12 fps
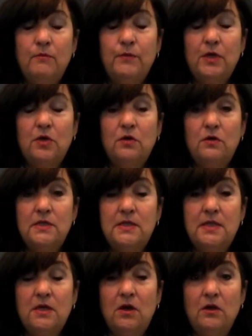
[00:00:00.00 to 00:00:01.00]
Because
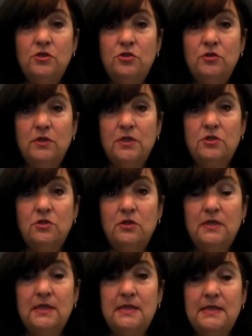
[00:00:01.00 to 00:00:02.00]
there are 2
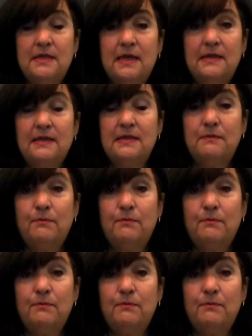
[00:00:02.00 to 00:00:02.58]
attorneys that the